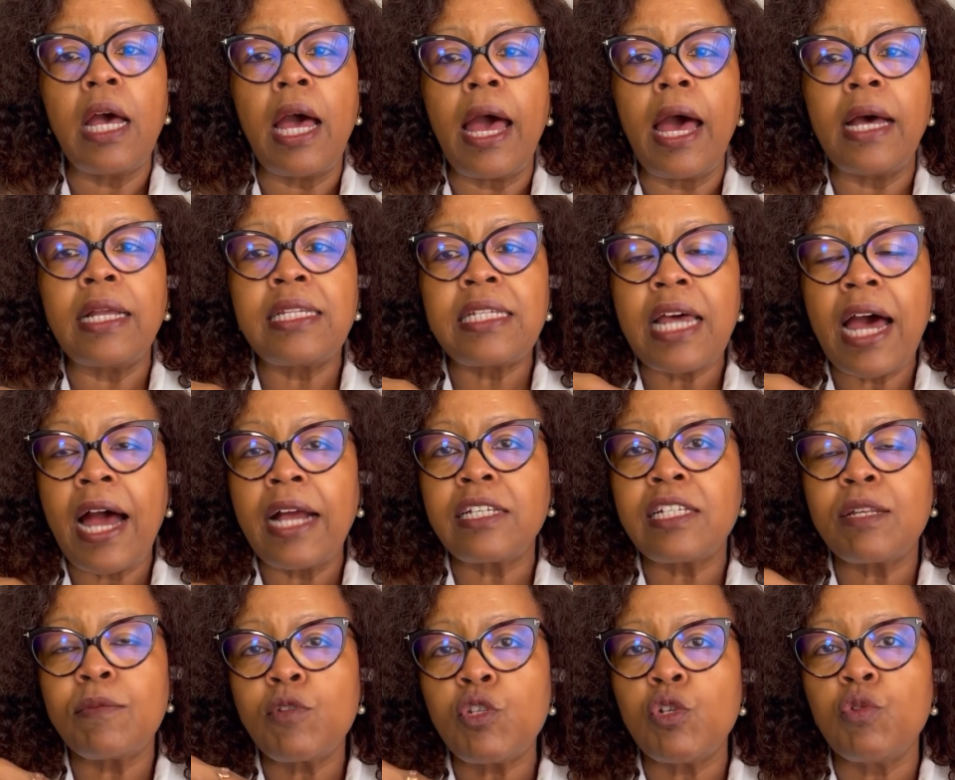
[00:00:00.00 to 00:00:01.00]
attach
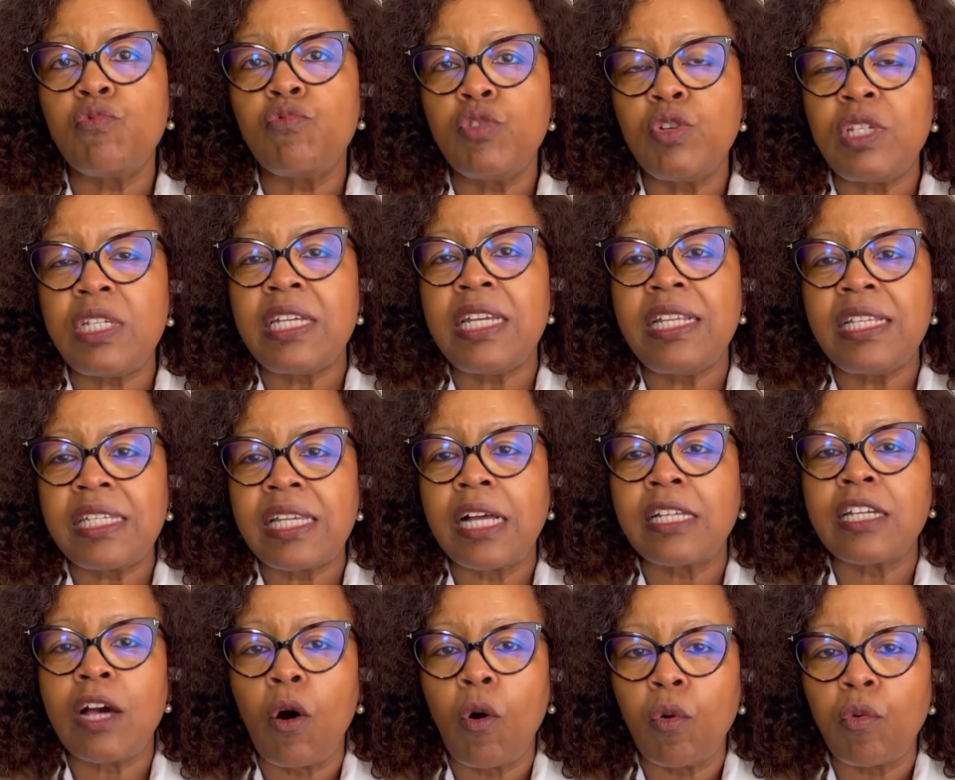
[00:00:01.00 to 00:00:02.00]
them to routines
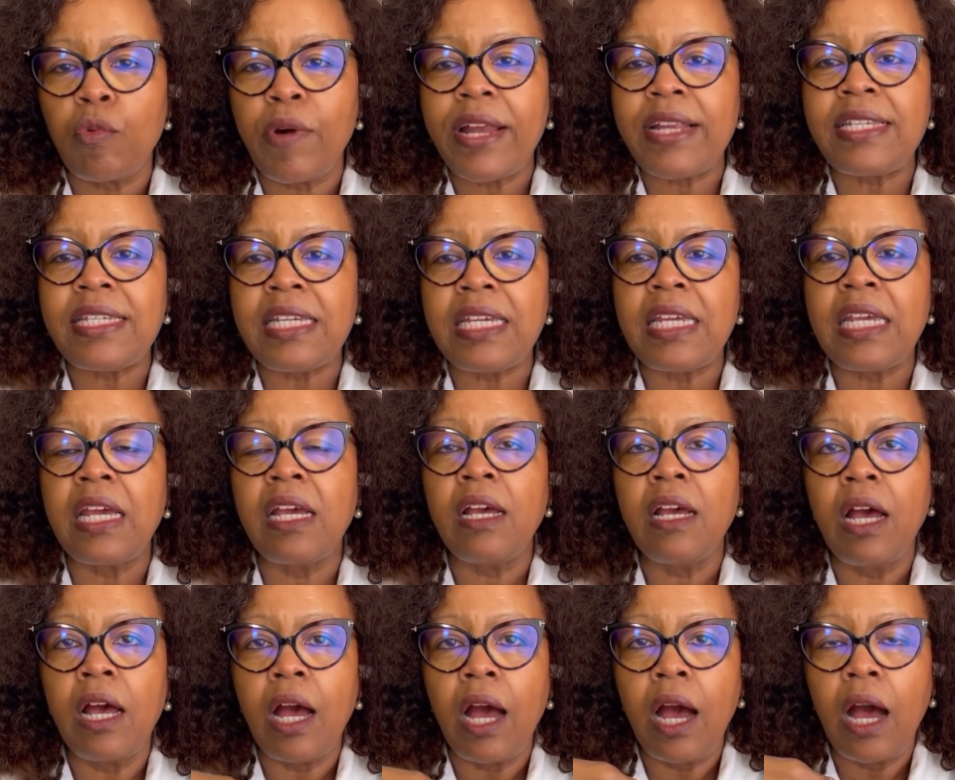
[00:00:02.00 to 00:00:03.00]
that already
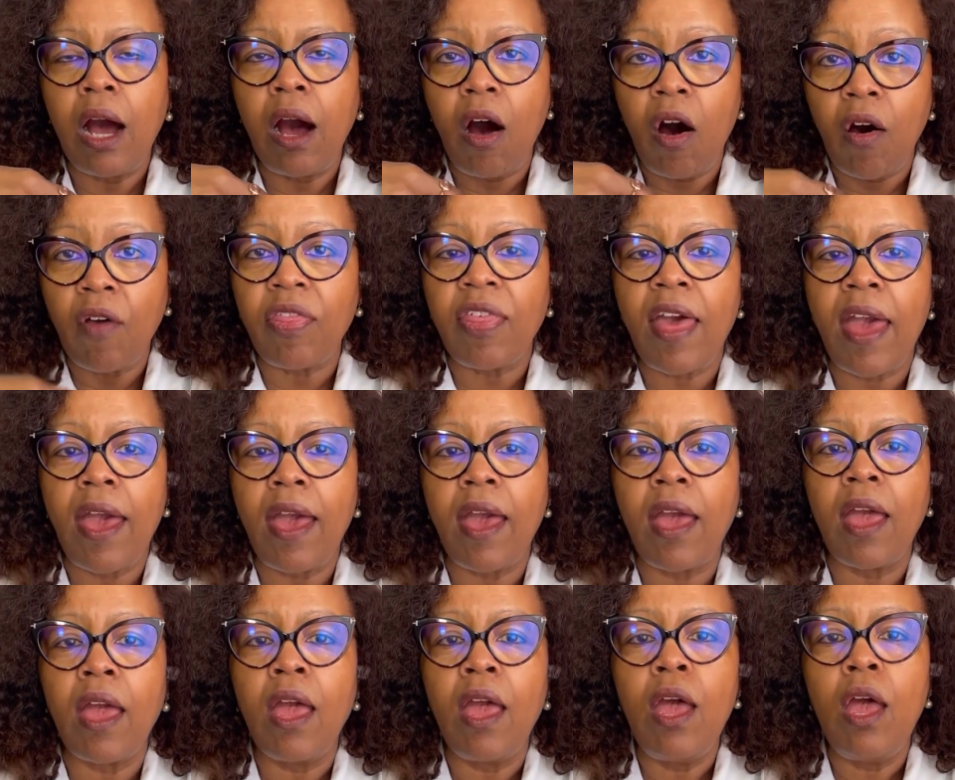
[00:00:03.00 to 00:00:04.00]
are
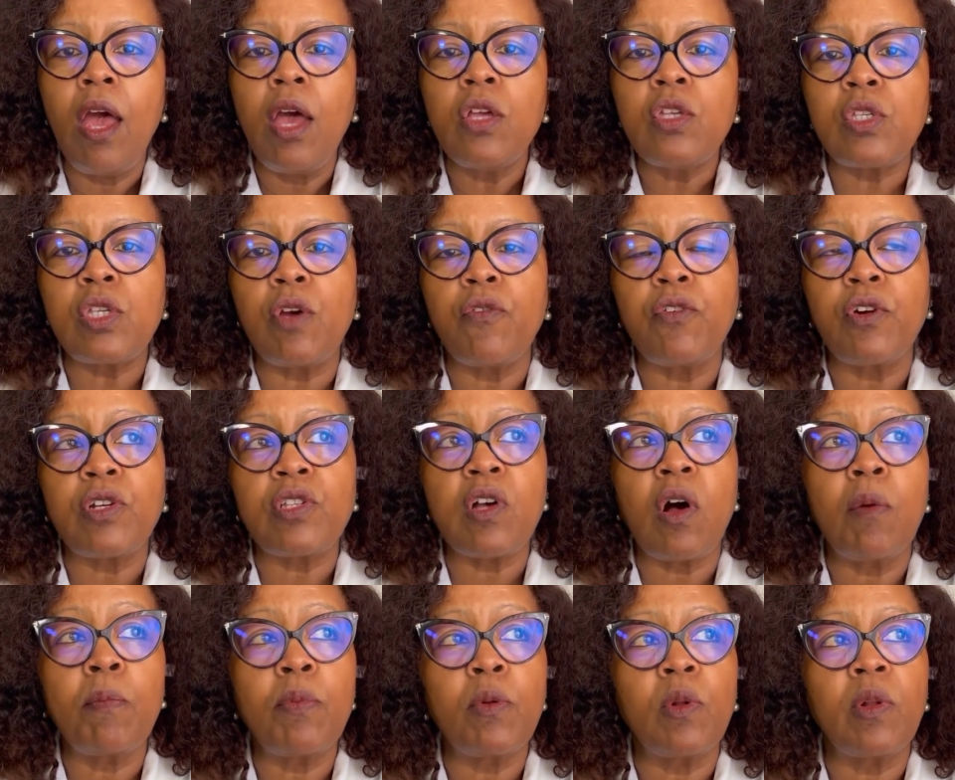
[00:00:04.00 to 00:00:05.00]
there. So for
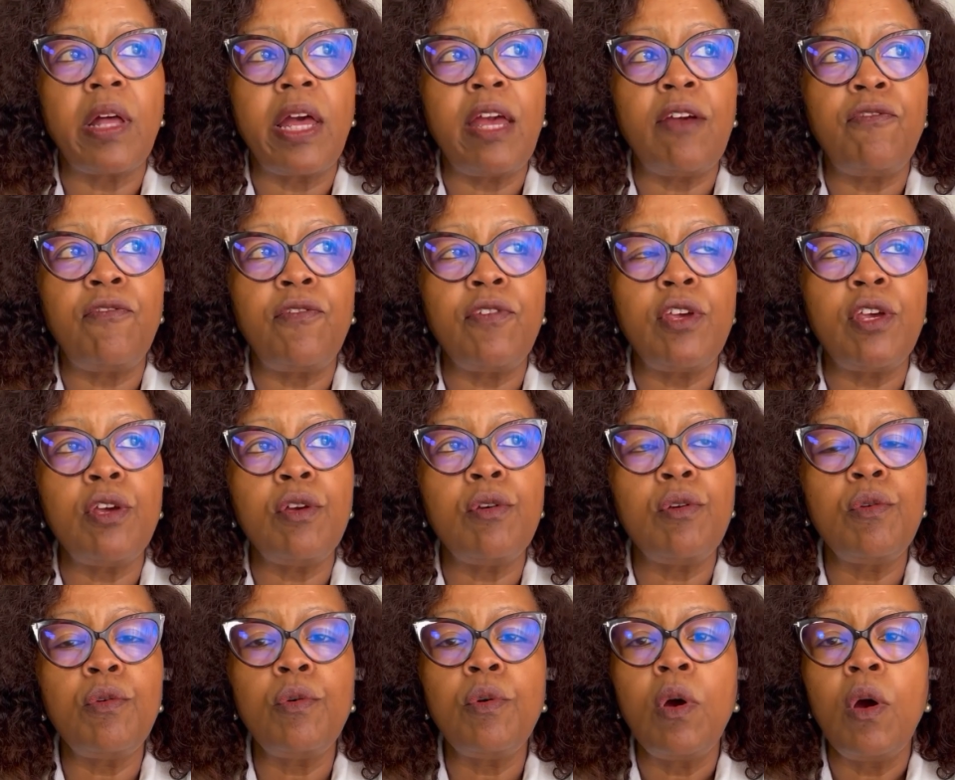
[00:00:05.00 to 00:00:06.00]
example, if
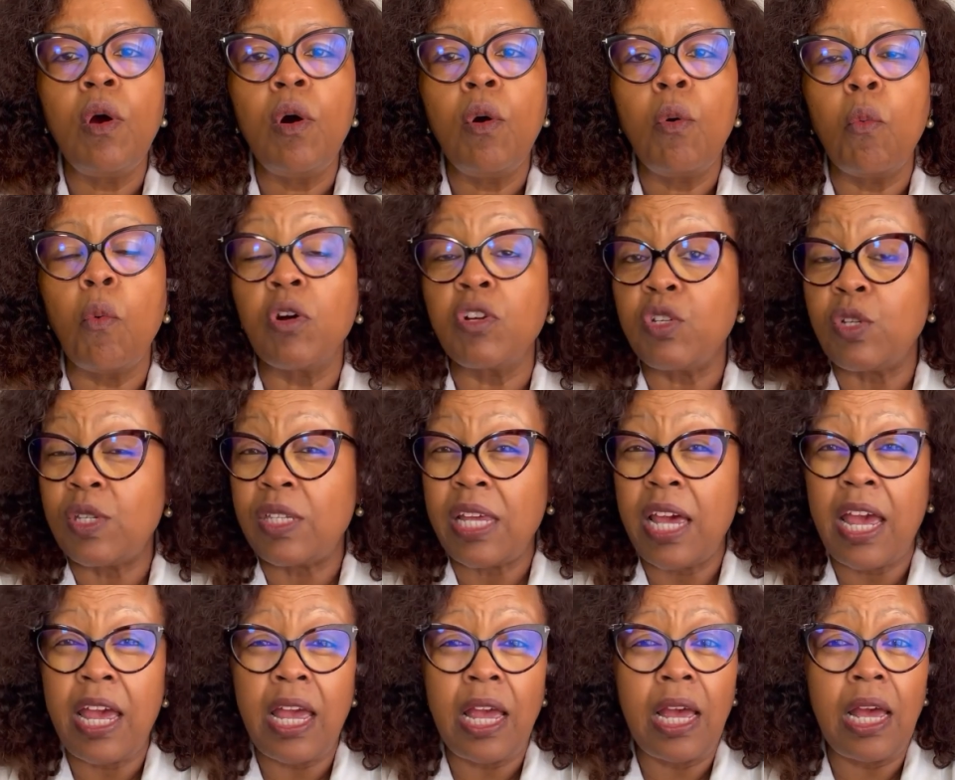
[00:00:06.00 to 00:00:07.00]
you want to
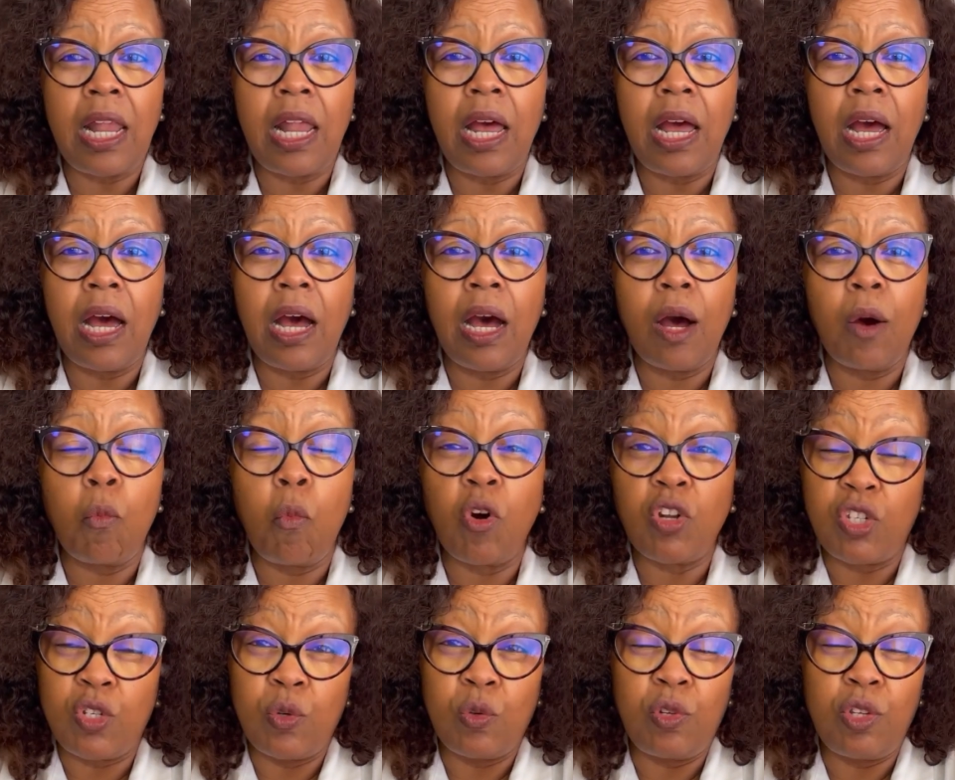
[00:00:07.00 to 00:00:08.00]
say, you
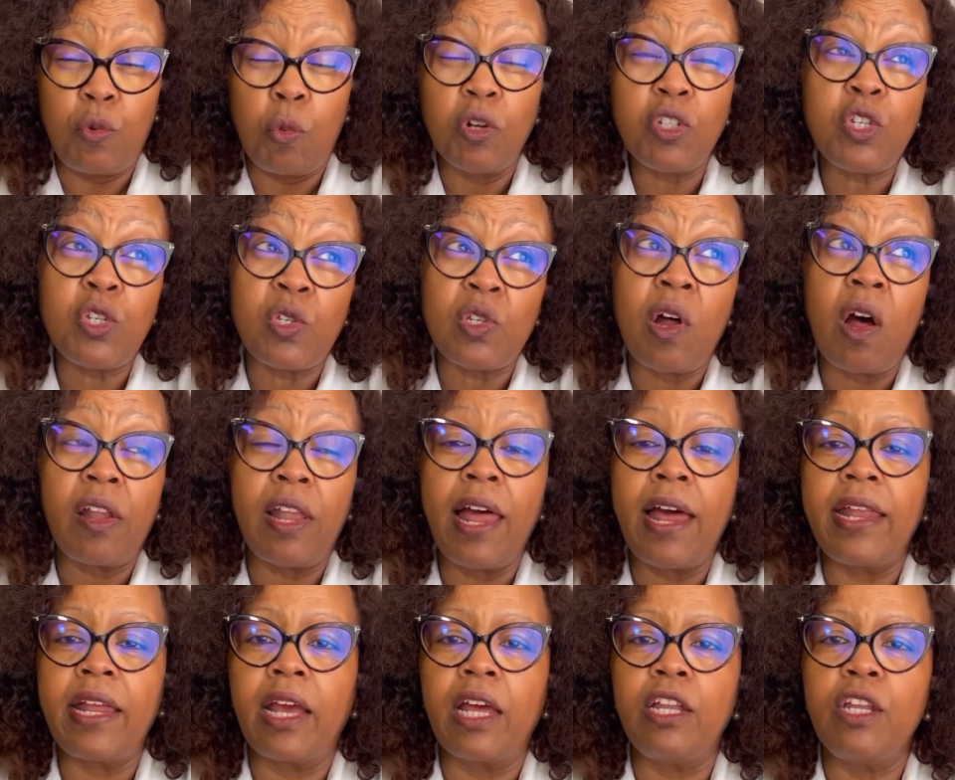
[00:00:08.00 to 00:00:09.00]
want to start
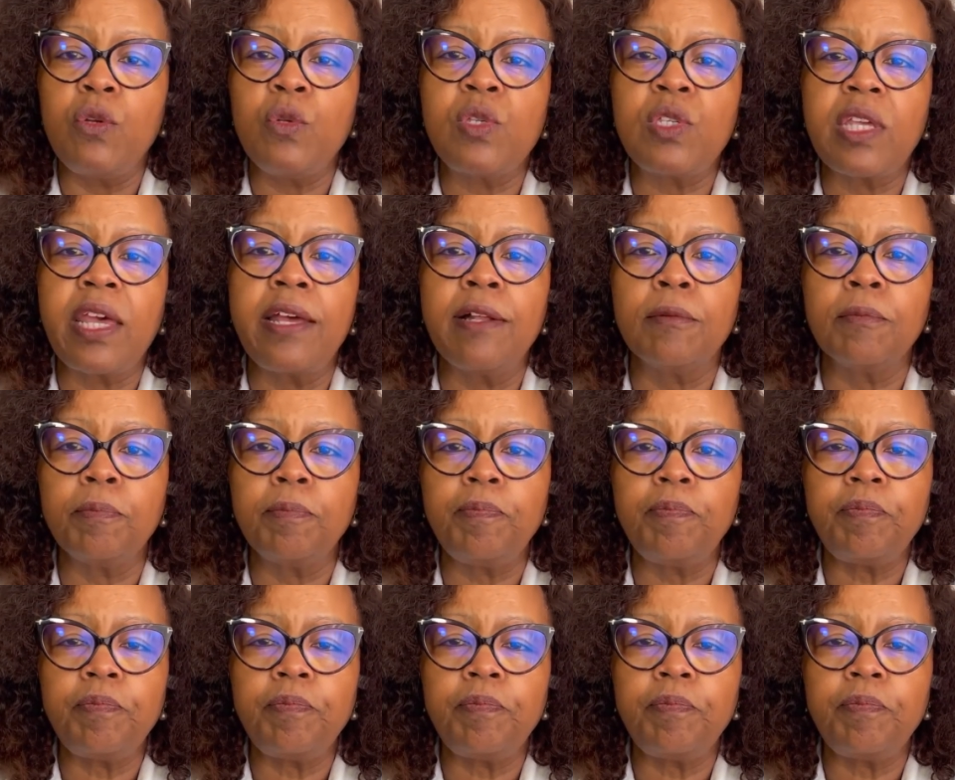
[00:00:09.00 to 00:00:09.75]
learning a new skill,